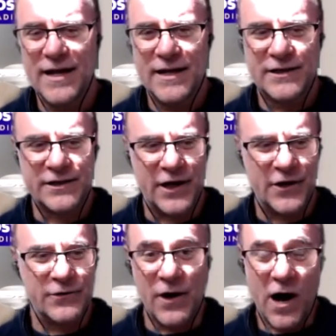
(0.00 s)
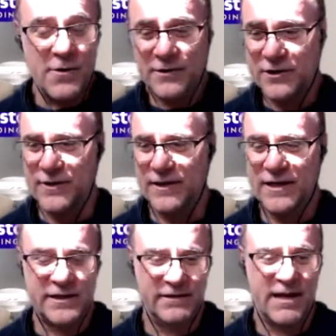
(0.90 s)
So I was doing
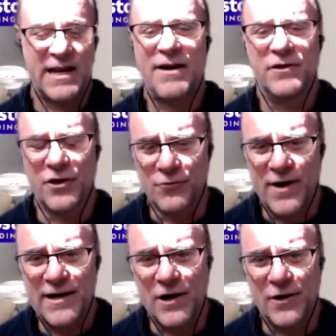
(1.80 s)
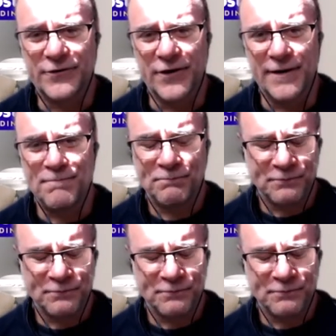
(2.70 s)
this and, and having a great old time.